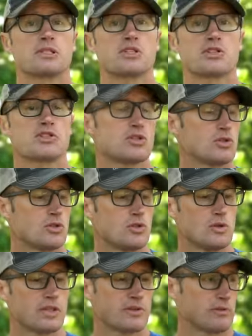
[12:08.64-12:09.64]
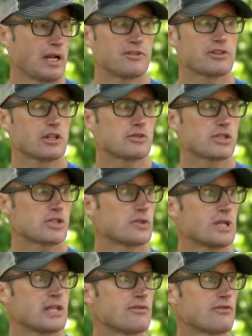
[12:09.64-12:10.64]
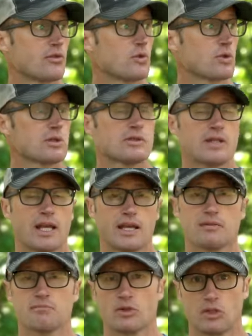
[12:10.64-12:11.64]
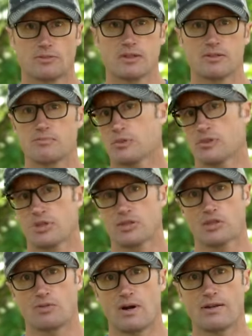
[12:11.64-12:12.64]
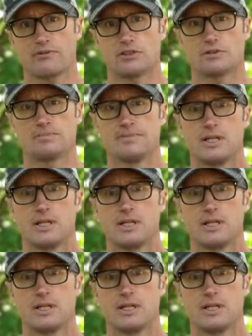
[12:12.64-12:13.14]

brings us to the rifle I was shooting for, that Urban Precision rifle.